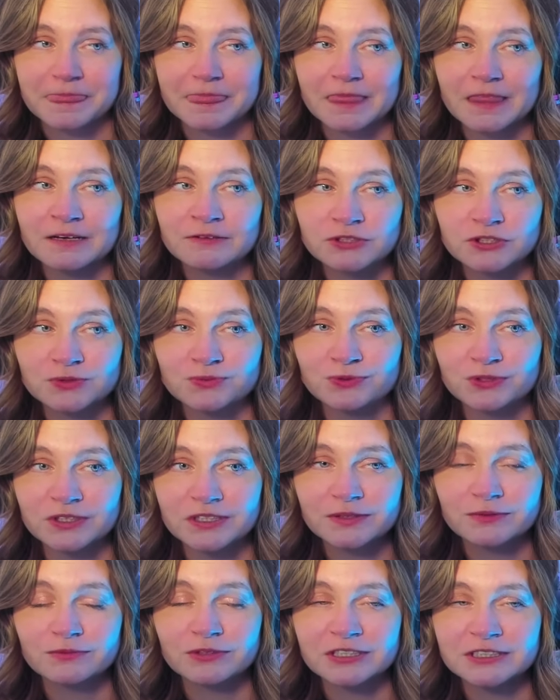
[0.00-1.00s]
if she
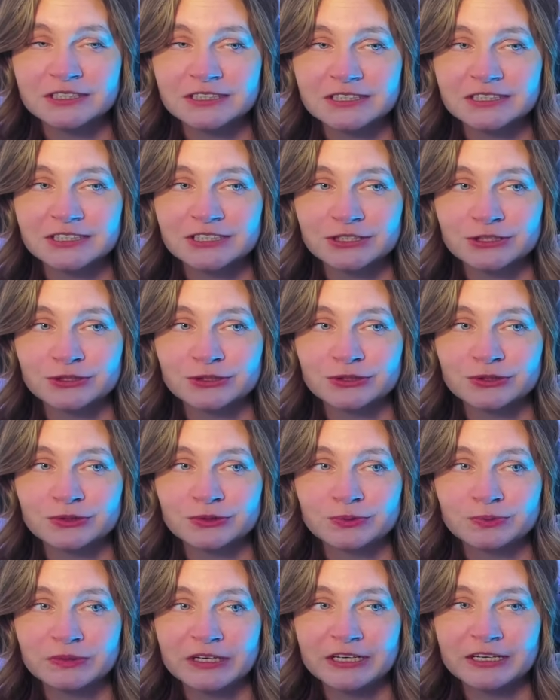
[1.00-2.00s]
really wants to
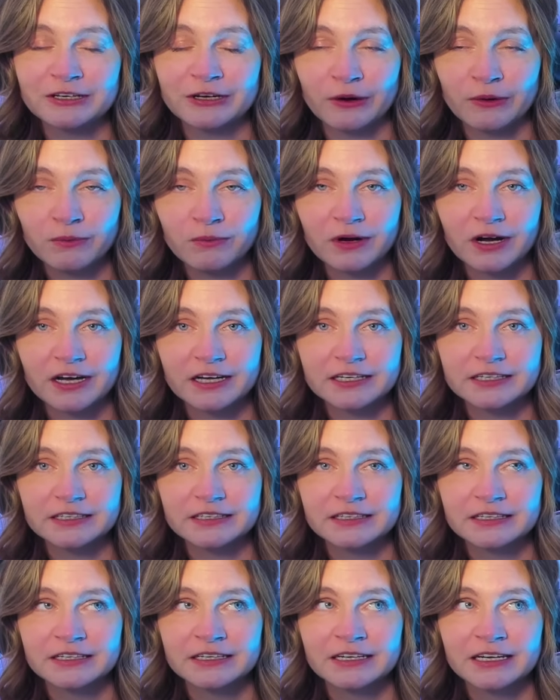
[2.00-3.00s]
be no one
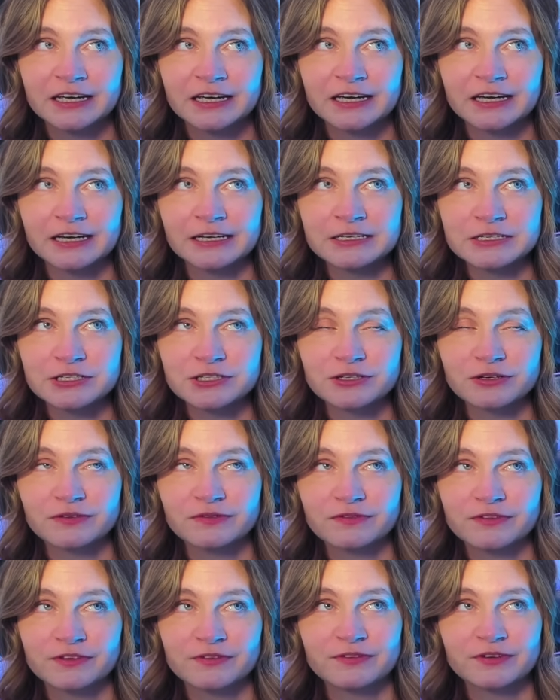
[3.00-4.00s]
and
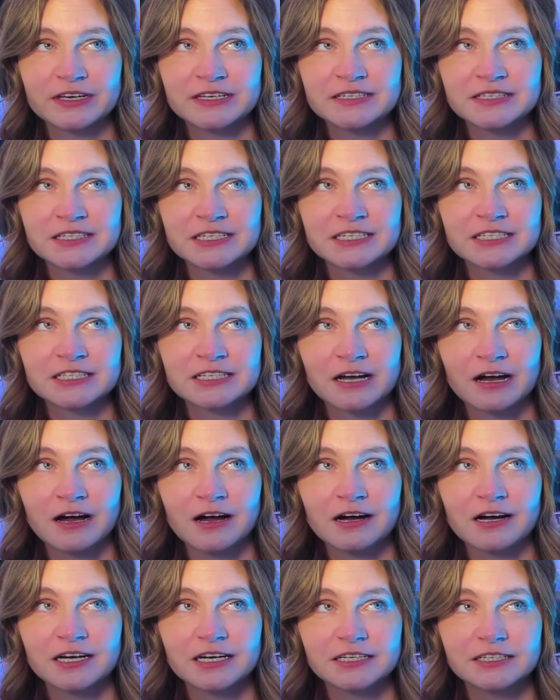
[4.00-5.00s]
serve the faceless
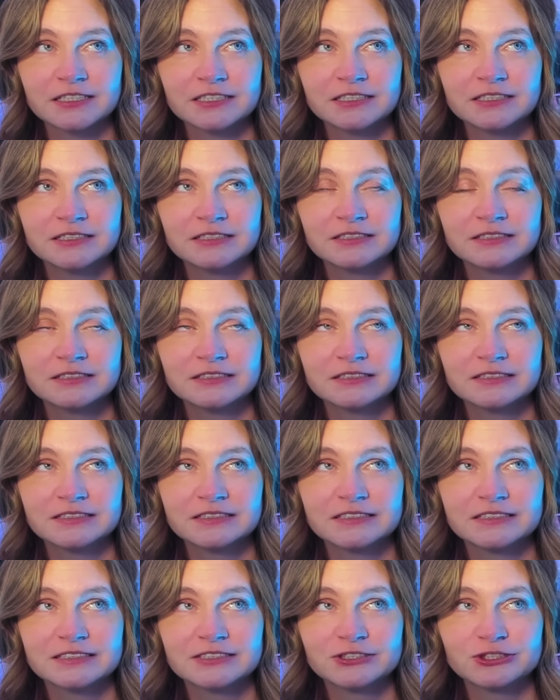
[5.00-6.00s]
god,
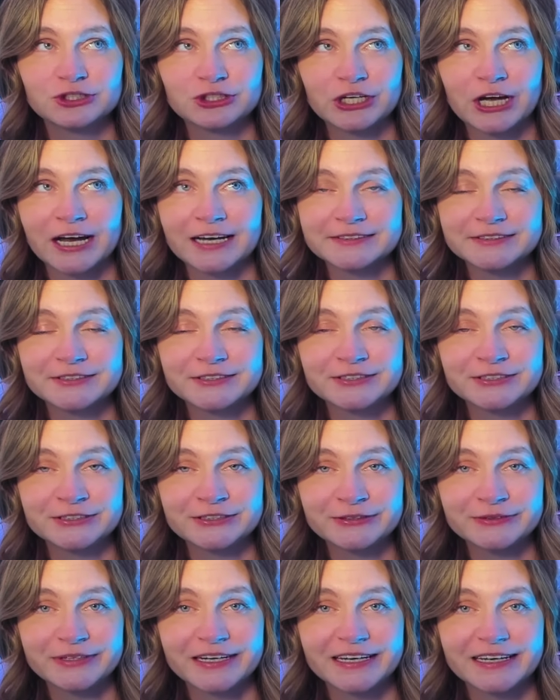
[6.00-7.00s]
she has to
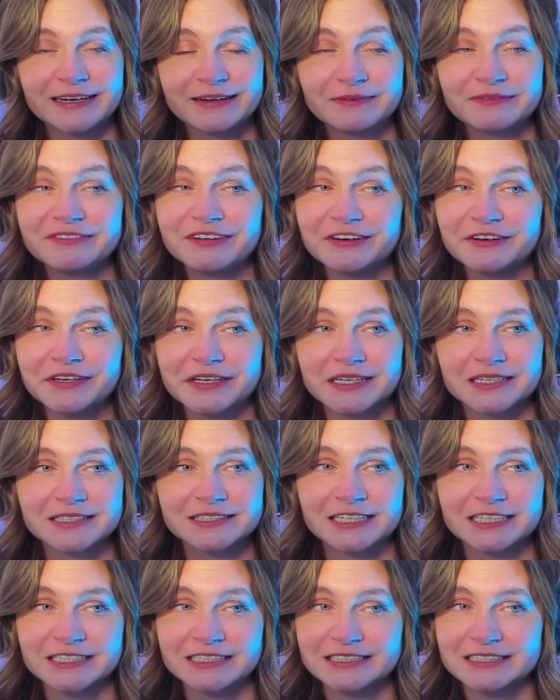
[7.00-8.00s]
do it. And I'm very
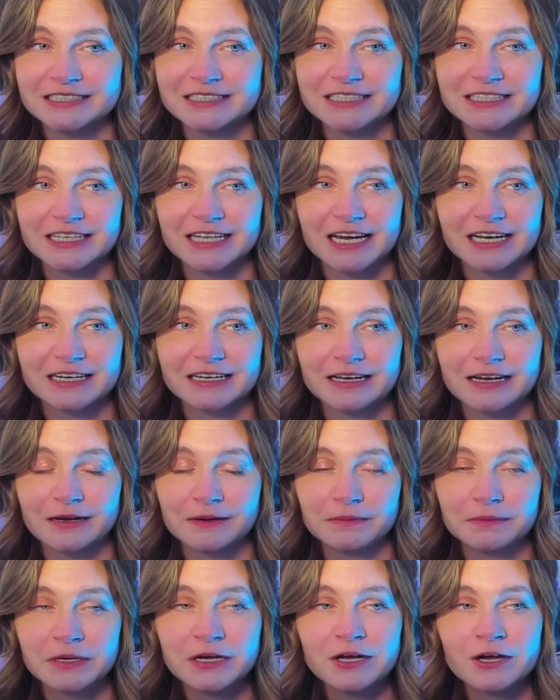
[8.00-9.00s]
excited to see that
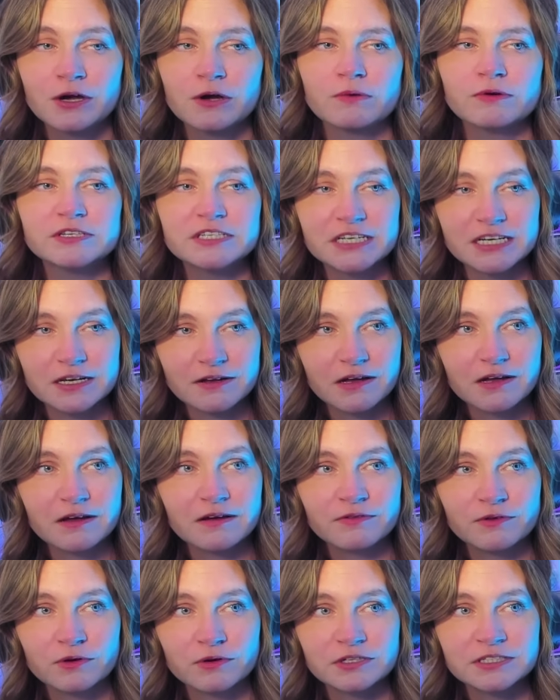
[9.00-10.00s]
come. We did not,
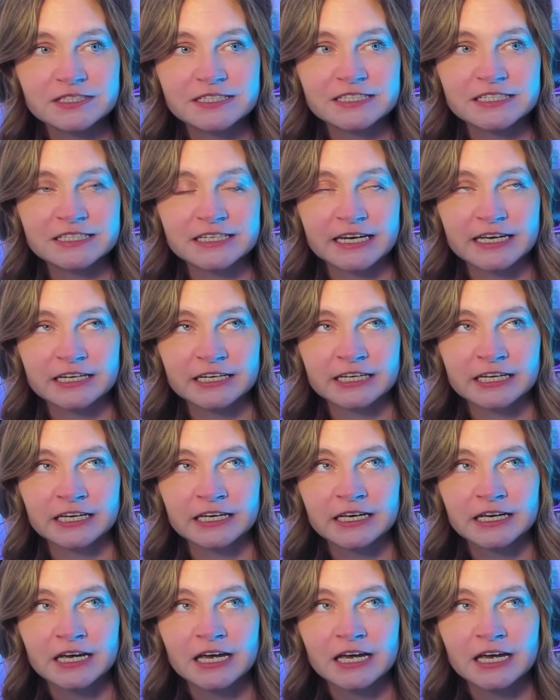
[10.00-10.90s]
of course, get Dany.